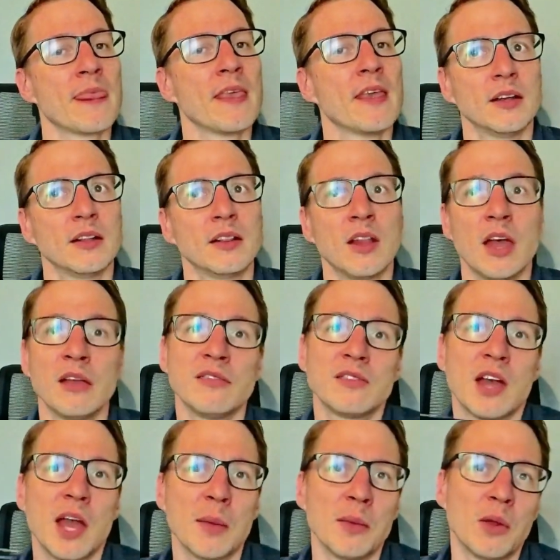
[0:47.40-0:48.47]

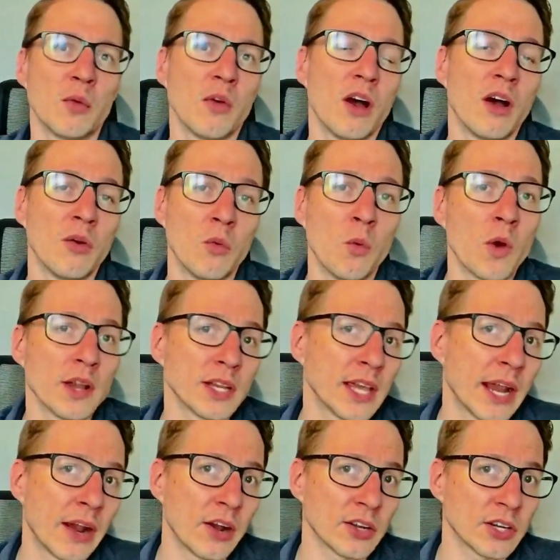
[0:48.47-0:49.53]
lifetime in one
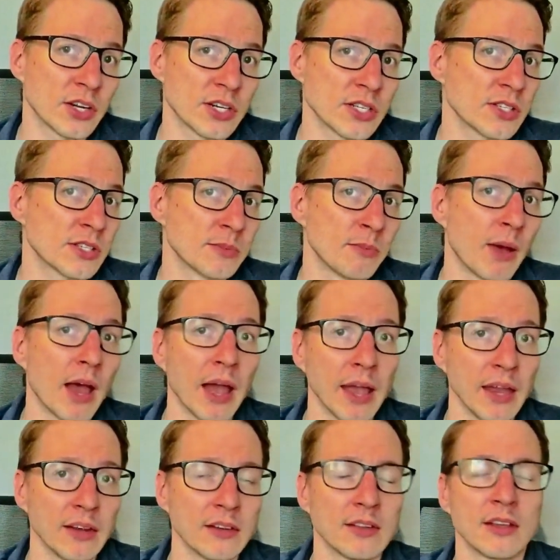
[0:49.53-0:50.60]
character's
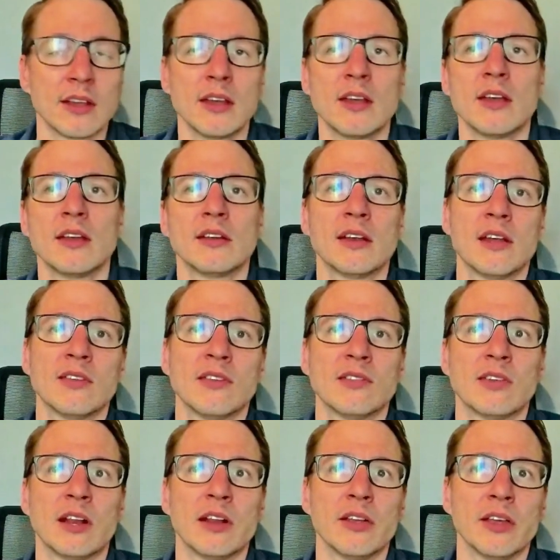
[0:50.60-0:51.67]
mind,
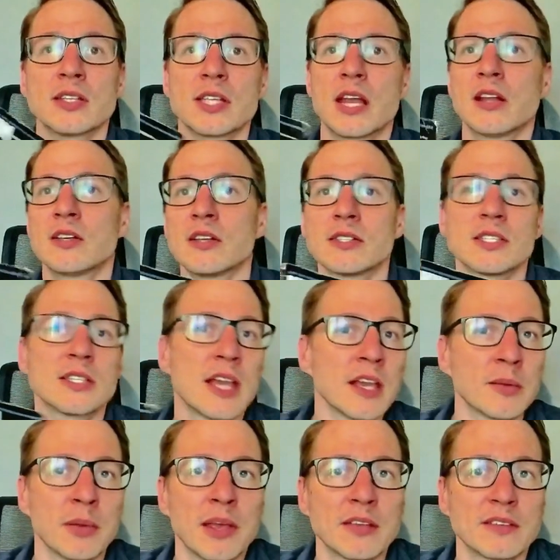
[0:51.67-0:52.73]
necessarily. And it doesn't take
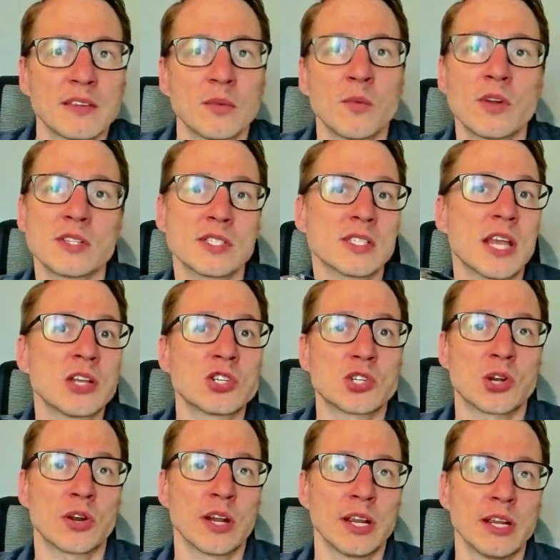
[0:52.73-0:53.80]
place in one
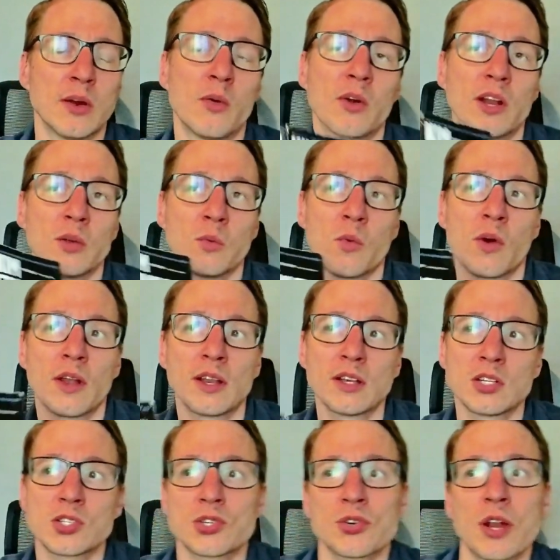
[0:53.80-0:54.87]
century or in one
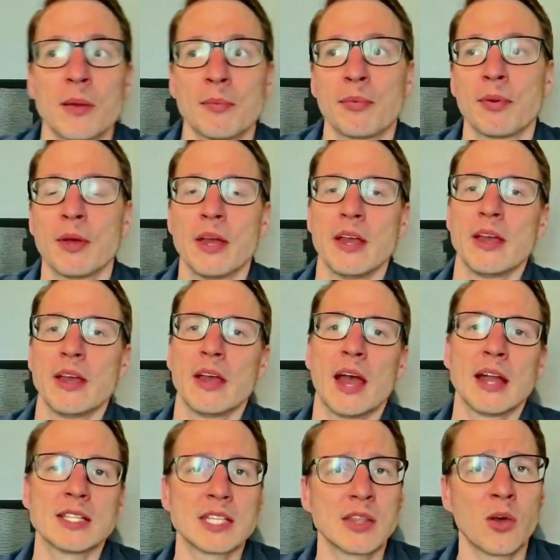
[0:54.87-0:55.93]
trip. I'd
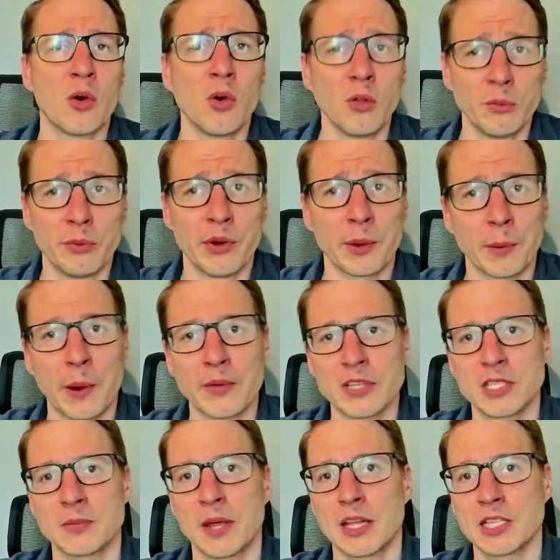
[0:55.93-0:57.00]
say the whole book probably
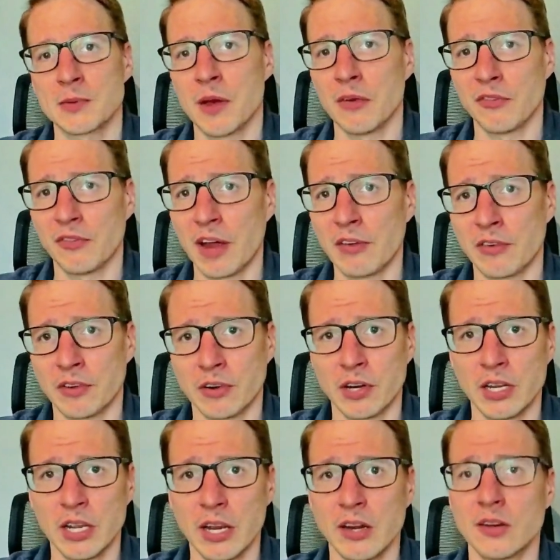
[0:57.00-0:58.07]
spans about 500
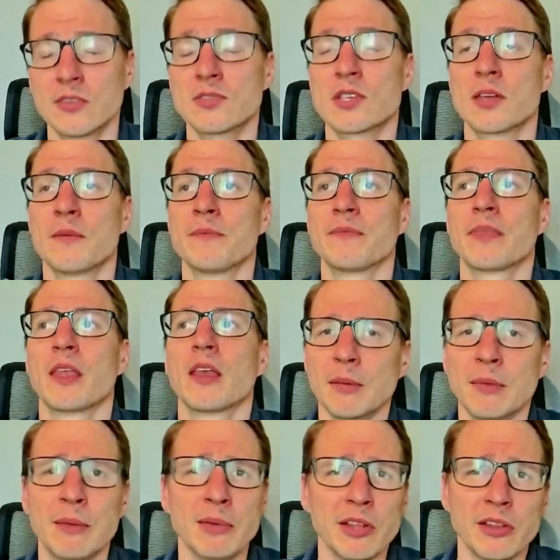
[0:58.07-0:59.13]
years,
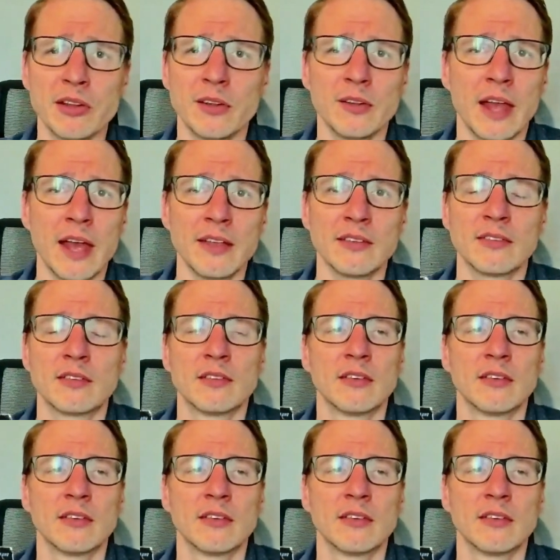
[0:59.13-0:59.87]
maybe a little less.